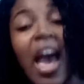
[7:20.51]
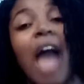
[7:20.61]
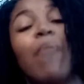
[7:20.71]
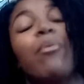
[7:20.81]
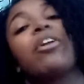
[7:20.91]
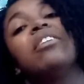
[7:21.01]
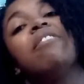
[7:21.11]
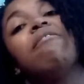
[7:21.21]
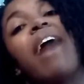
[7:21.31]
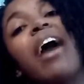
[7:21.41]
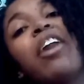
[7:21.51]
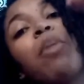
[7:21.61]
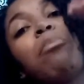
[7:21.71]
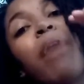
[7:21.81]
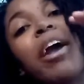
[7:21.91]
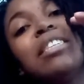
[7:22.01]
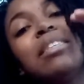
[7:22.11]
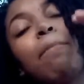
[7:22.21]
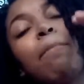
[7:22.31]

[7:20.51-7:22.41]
and we're going to divide our price